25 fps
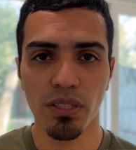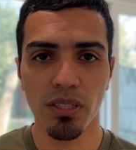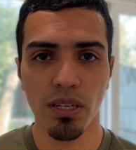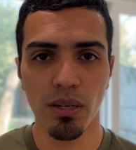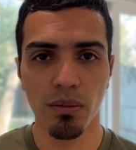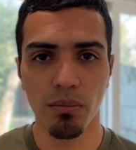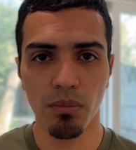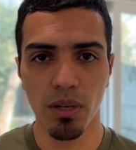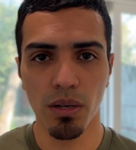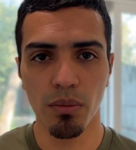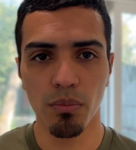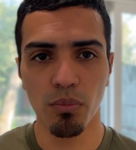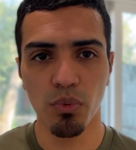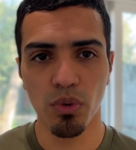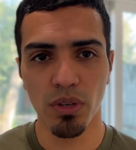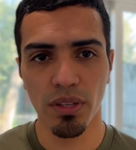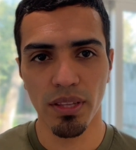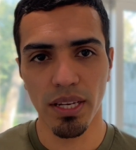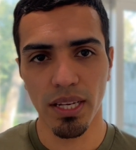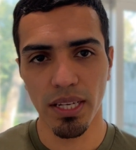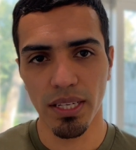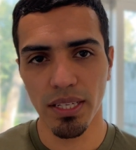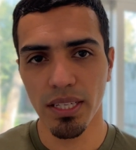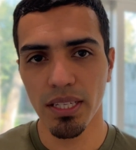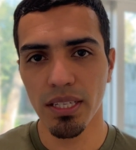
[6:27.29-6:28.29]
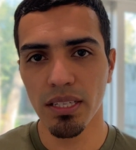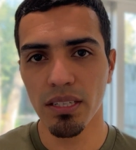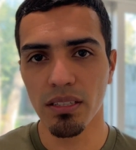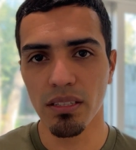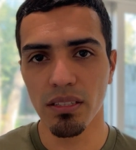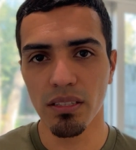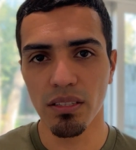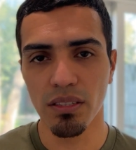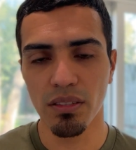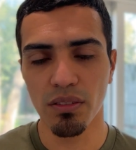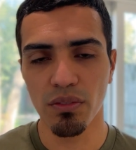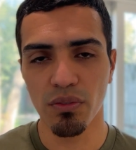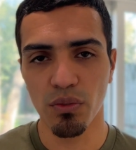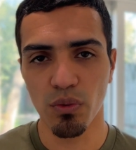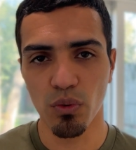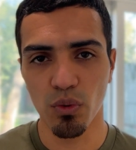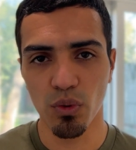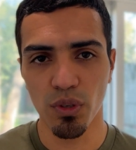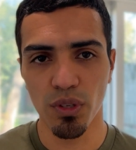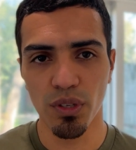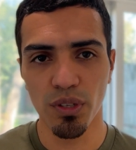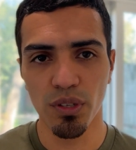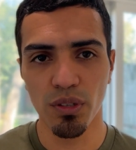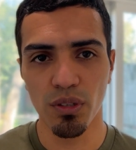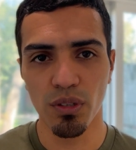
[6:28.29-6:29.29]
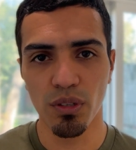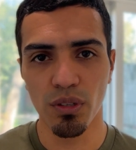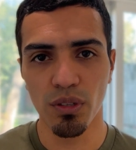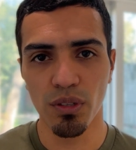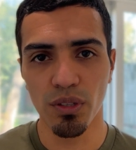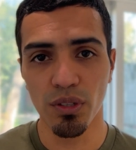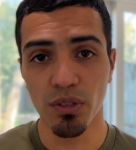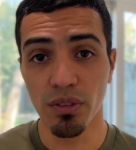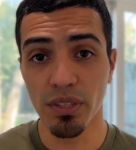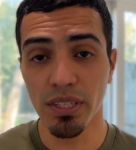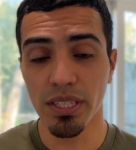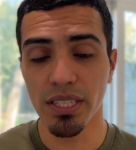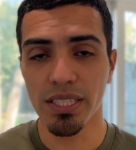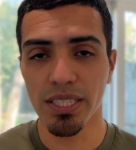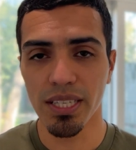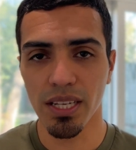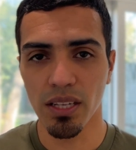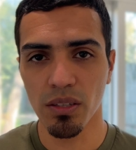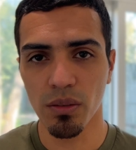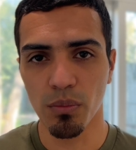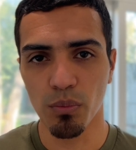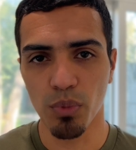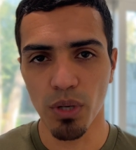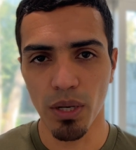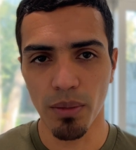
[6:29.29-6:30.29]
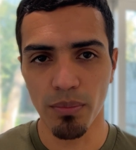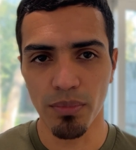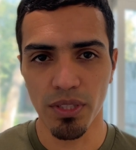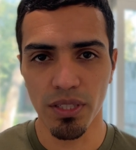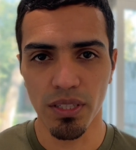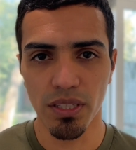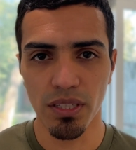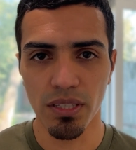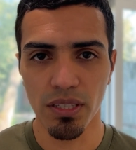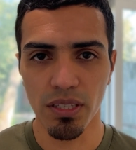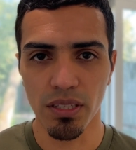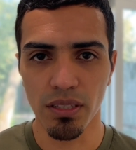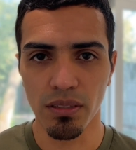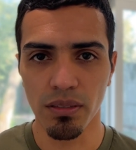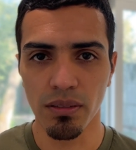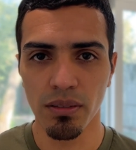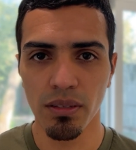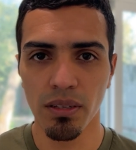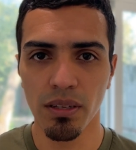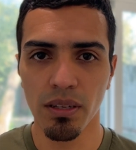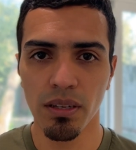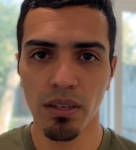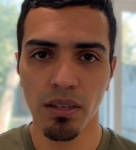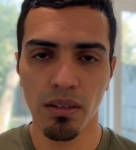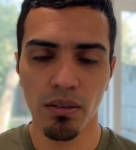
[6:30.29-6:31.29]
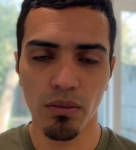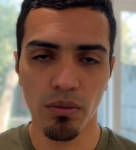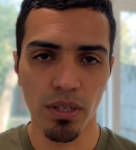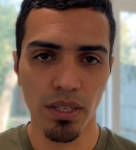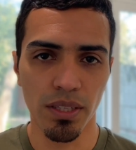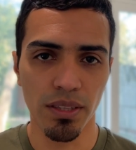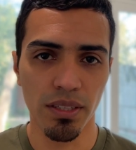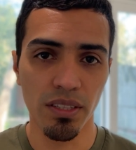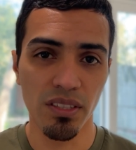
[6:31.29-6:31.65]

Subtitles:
come up with ideas for your unique selling proposition, right?